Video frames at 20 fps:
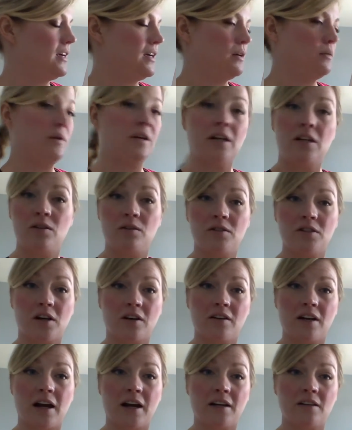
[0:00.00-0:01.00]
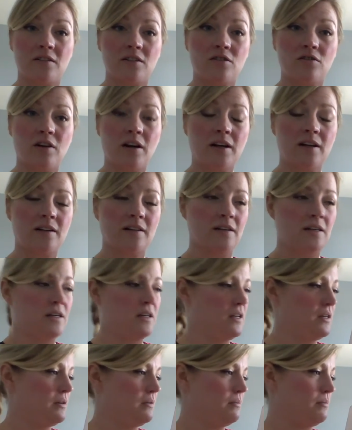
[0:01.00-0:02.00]
We can use our nines trick.
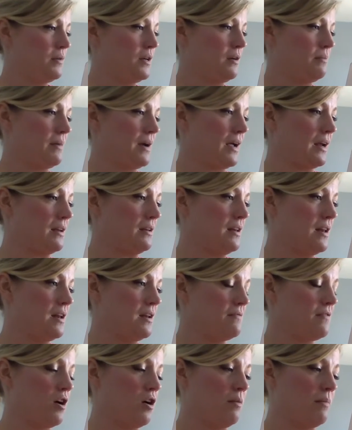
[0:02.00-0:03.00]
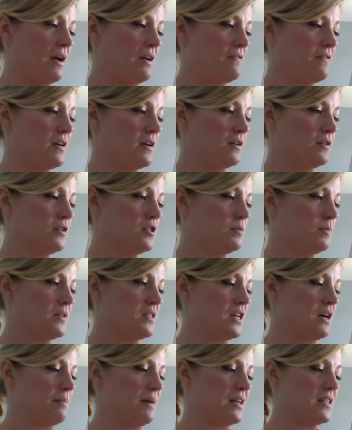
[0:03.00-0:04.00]
Put up all my fingers, put
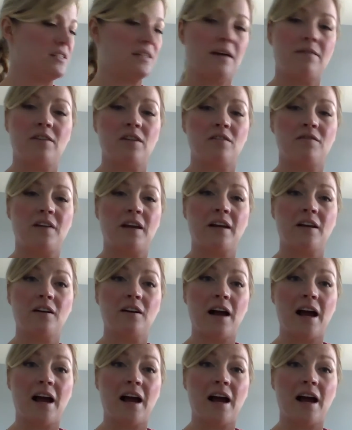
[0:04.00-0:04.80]
down my 7th finger.